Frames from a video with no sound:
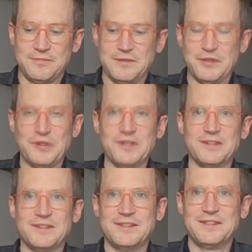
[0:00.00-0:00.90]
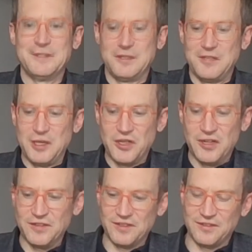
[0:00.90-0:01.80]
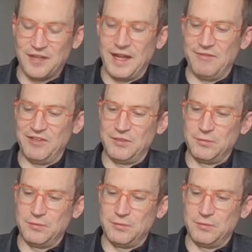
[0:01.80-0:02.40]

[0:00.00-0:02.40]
All right. Glaucon says, I have it.